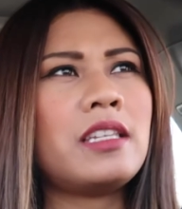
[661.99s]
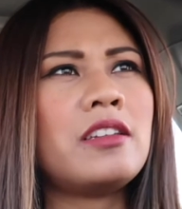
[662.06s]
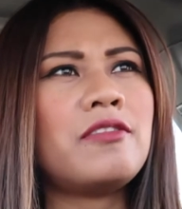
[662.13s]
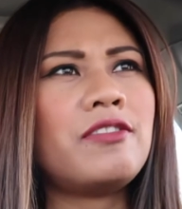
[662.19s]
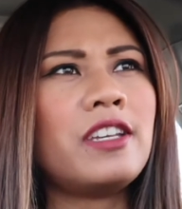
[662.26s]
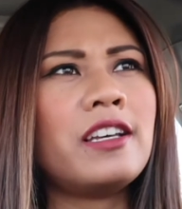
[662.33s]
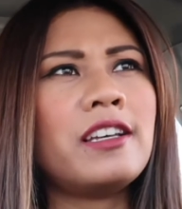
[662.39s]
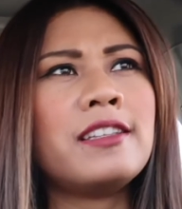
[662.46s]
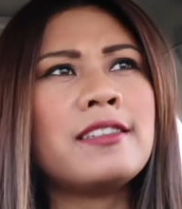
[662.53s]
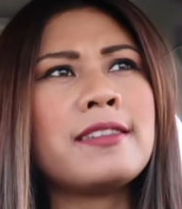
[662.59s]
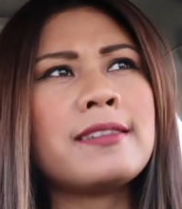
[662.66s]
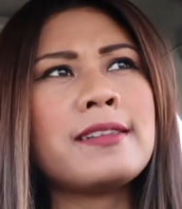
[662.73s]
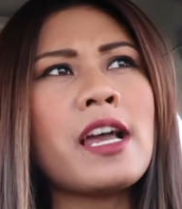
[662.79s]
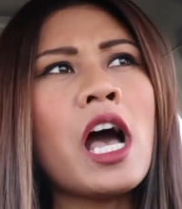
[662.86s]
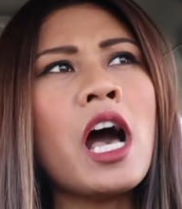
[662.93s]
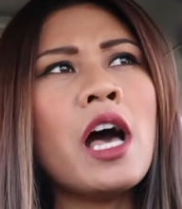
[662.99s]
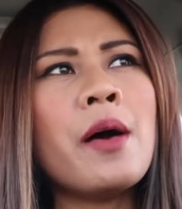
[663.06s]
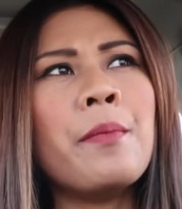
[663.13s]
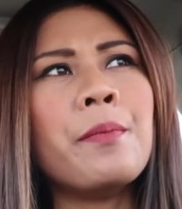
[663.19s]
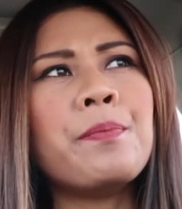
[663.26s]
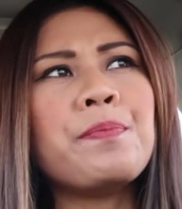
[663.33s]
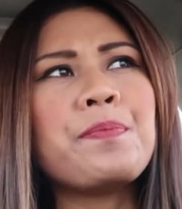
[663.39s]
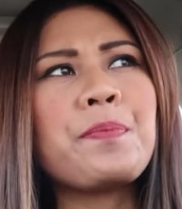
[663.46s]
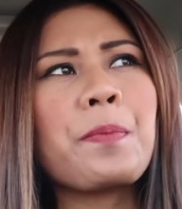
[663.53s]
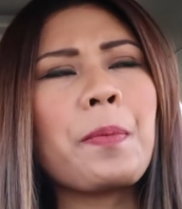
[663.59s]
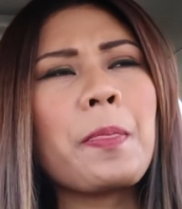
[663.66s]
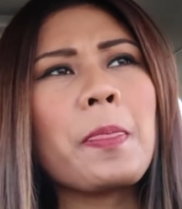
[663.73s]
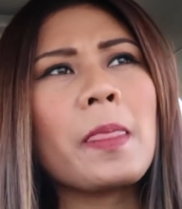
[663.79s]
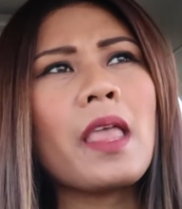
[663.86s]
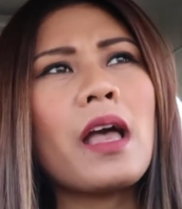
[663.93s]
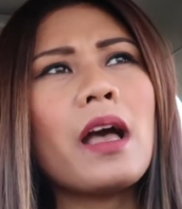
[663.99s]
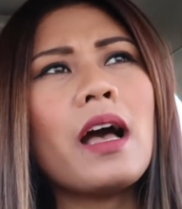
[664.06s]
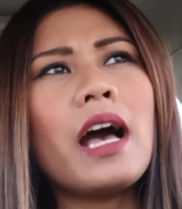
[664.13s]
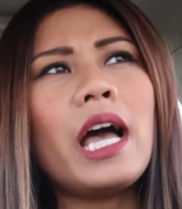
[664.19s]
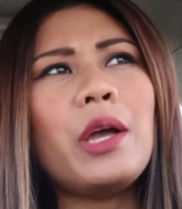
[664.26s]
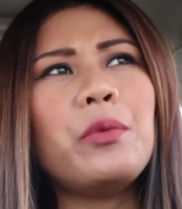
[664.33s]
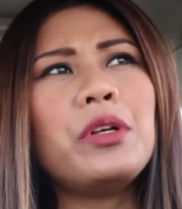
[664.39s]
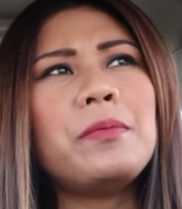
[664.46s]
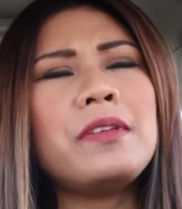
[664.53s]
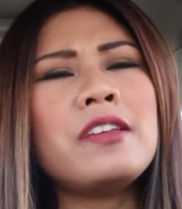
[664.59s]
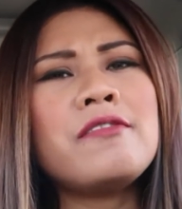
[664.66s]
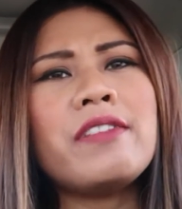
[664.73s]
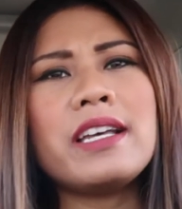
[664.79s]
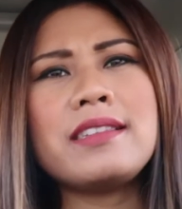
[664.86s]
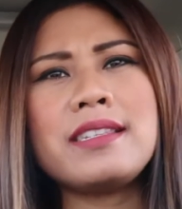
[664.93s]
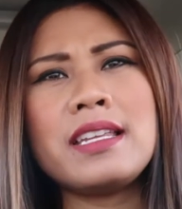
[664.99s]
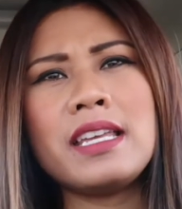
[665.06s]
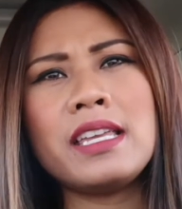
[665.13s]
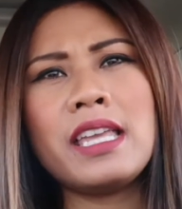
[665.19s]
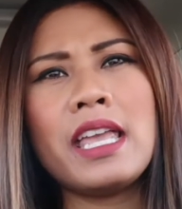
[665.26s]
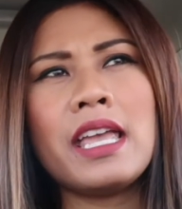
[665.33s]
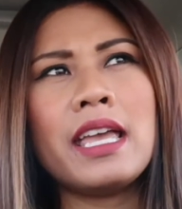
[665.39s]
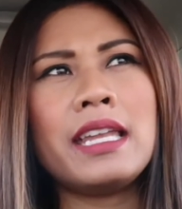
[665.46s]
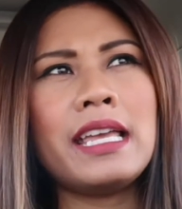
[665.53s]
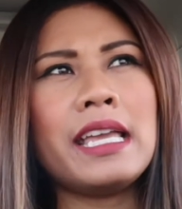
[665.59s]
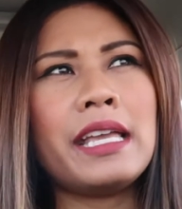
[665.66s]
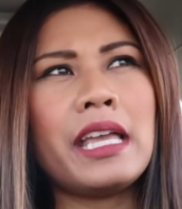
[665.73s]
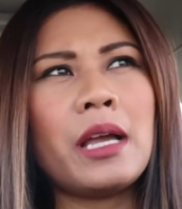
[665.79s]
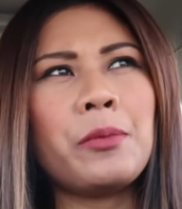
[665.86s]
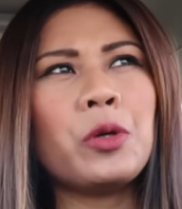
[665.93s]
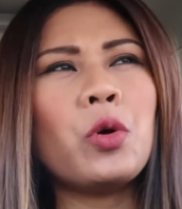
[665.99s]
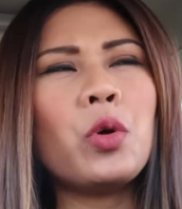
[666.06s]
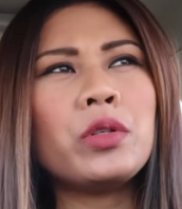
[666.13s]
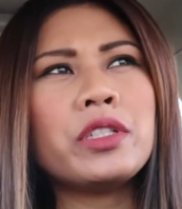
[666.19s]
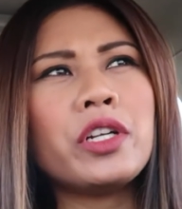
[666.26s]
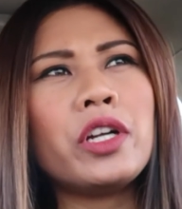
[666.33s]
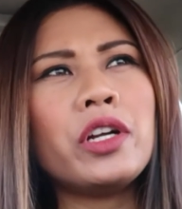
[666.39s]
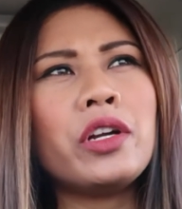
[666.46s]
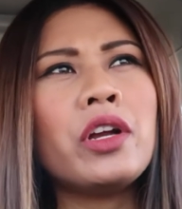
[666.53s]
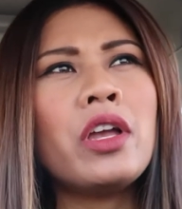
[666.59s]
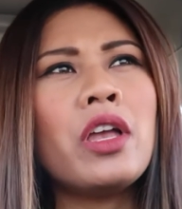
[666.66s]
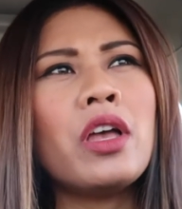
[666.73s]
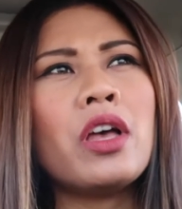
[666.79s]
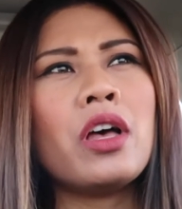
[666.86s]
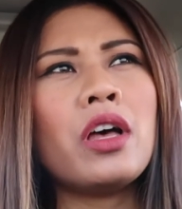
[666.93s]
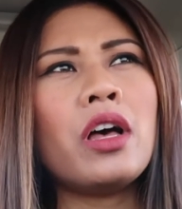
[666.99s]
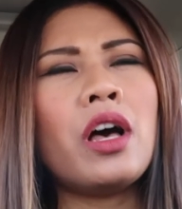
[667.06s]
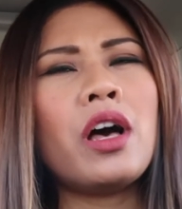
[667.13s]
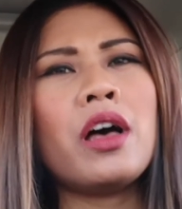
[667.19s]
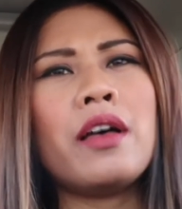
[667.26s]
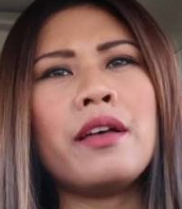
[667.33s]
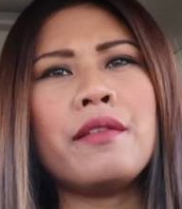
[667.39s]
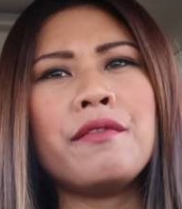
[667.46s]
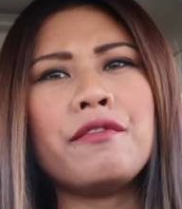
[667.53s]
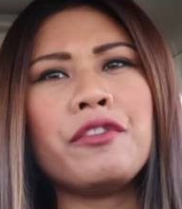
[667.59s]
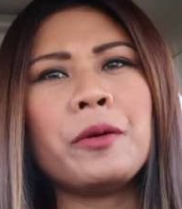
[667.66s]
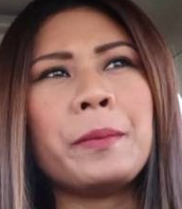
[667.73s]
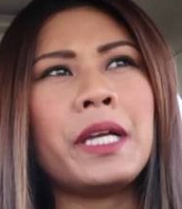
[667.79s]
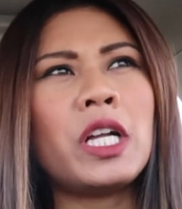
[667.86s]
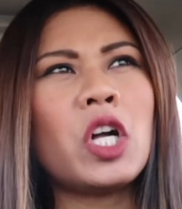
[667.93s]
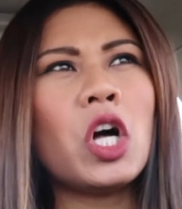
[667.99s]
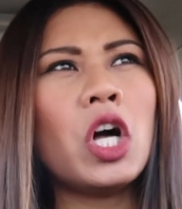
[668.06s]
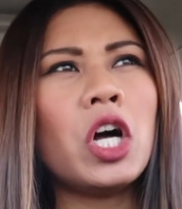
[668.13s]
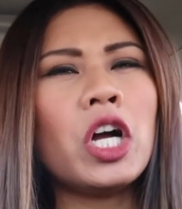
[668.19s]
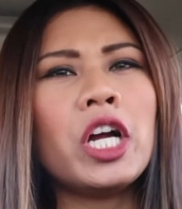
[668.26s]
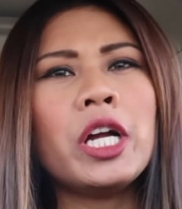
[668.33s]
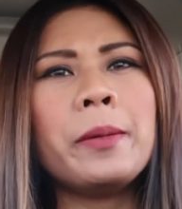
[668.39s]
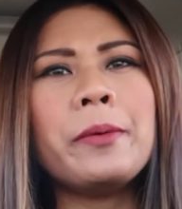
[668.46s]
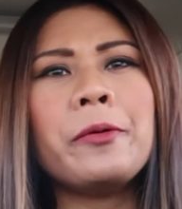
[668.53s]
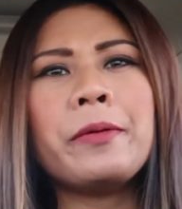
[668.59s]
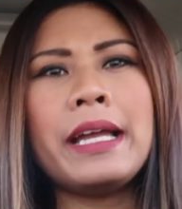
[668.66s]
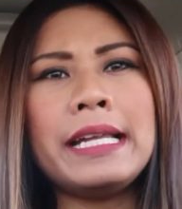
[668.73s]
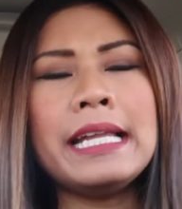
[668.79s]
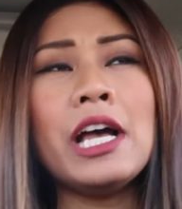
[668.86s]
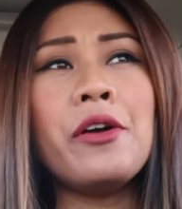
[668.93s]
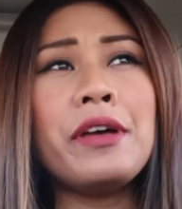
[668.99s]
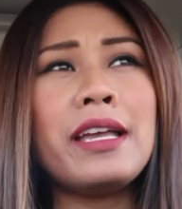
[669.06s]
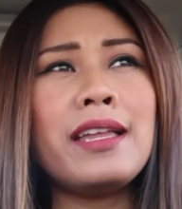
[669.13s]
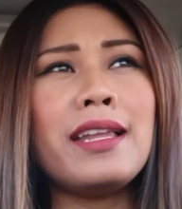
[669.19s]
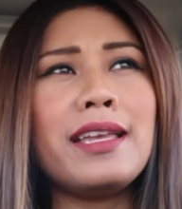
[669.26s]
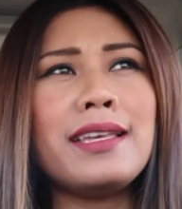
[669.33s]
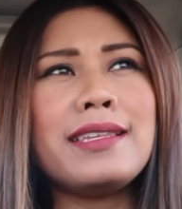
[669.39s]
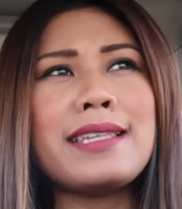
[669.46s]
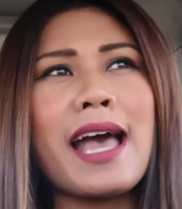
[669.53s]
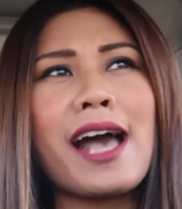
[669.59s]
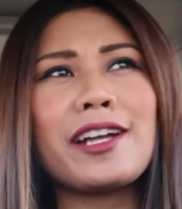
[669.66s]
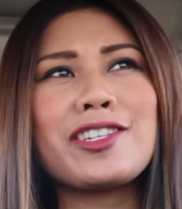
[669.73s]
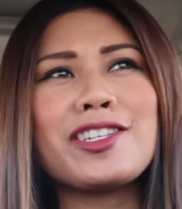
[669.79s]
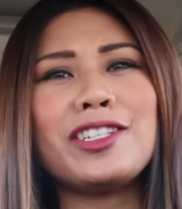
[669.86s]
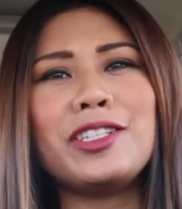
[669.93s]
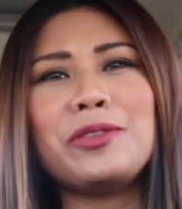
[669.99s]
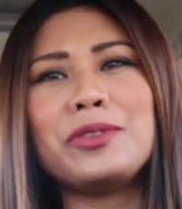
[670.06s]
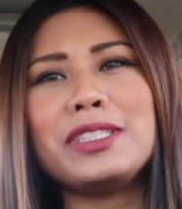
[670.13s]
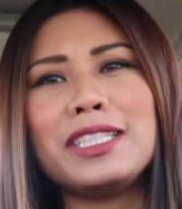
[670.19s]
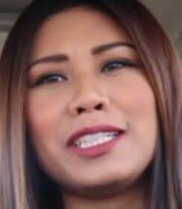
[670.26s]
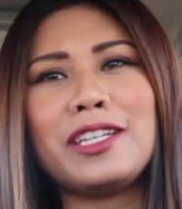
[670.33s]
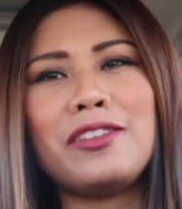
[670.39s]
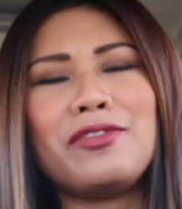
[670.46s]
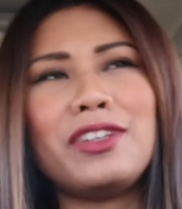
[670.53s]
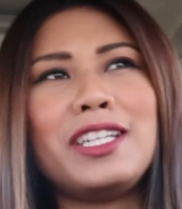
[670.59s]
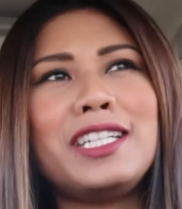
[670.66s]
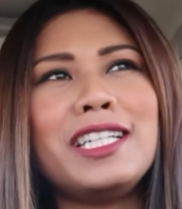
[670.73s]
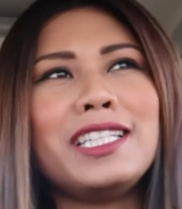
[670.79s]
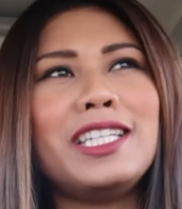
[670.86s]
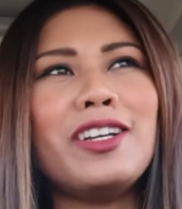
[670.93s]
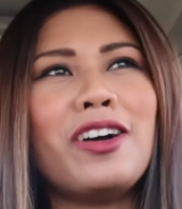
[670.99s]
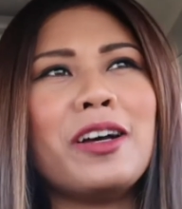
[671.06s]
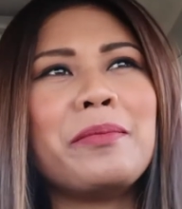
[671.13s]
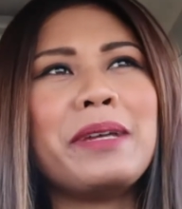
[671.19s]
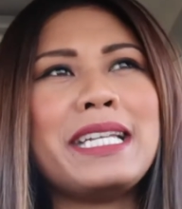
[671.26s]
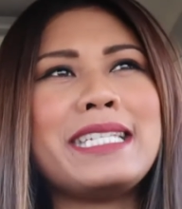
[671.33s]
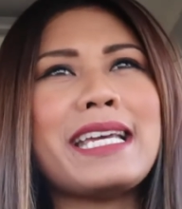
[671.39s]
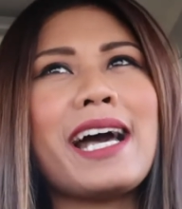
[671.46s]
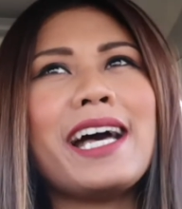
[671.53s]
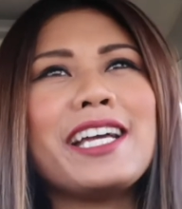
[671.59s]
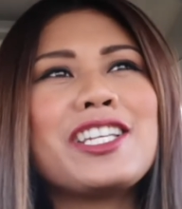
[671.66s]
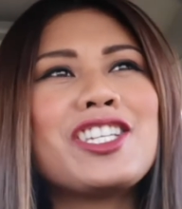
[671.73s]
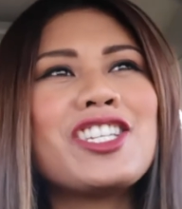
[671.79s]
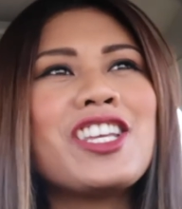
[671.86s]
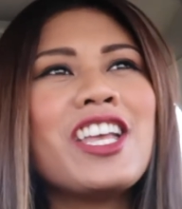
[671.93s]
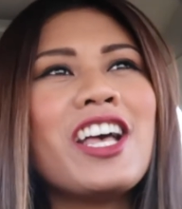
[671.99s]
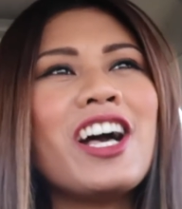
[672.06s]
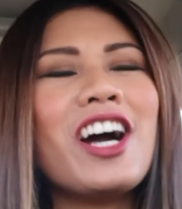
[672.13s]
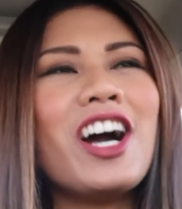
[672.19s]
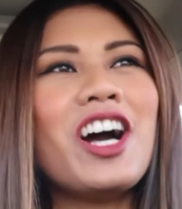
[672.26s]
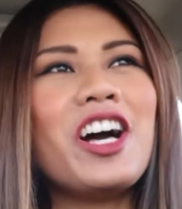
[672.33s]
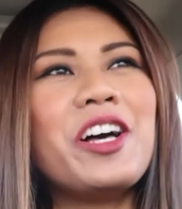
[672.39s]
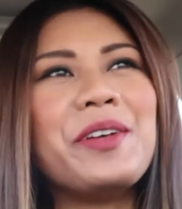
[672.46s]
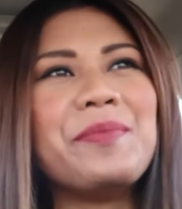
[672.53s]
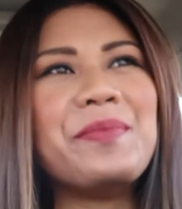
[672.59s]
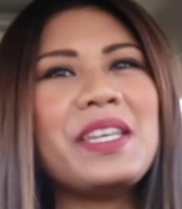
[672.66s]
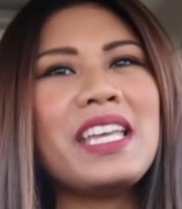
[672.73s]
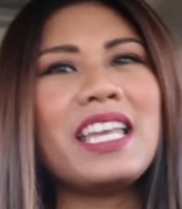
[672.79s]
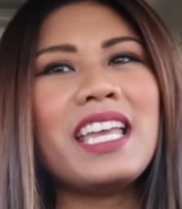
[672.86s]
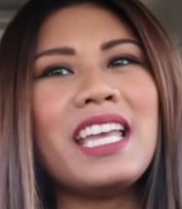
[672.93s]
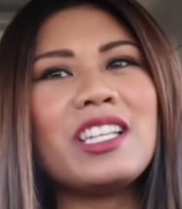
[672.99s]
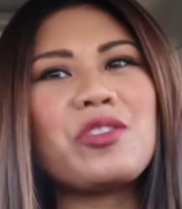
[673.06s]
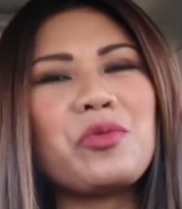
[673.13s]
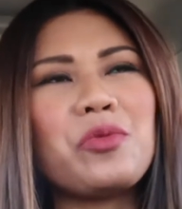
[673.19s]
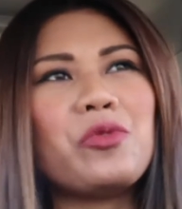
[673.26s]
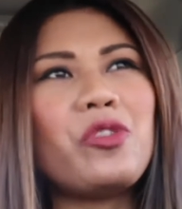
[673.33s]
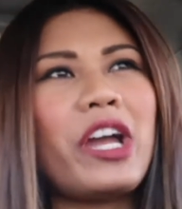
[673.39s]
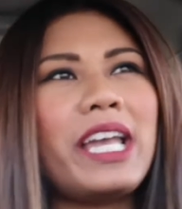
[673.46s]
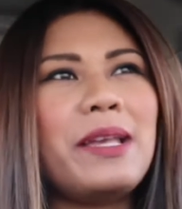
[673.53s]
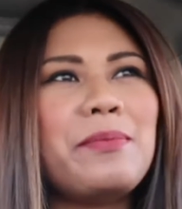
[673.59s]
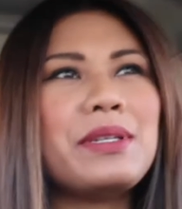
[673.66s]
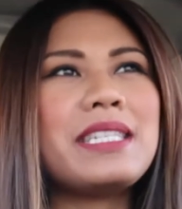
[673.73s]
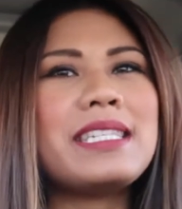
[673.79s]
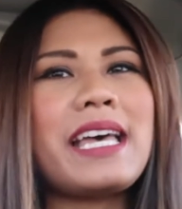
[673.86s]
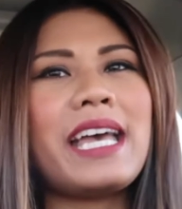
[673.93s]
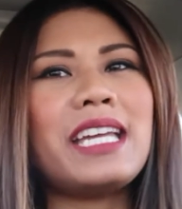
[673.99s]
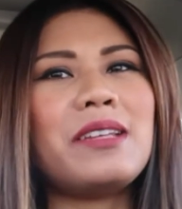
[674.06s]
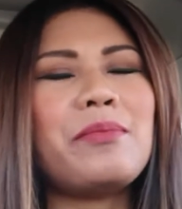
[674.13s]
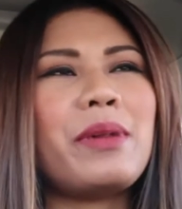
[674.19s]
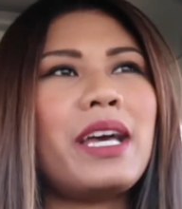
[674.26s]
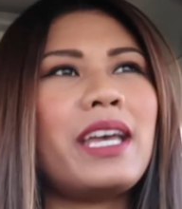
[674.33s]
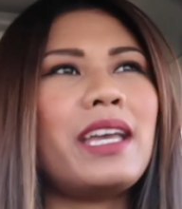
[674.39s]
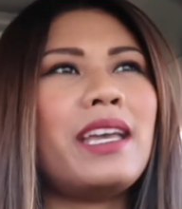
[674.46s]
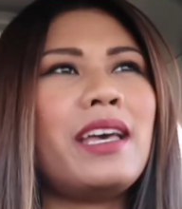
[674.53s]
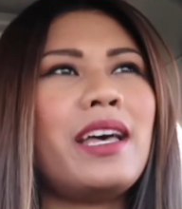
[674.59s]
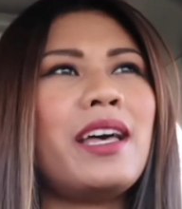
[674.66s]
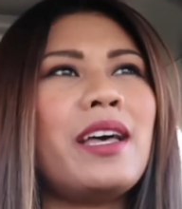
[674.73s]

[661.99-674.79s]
in advance. I will be investing in a camera holder for my car, but right now it is actually really conveniently on my dash. It's right beside my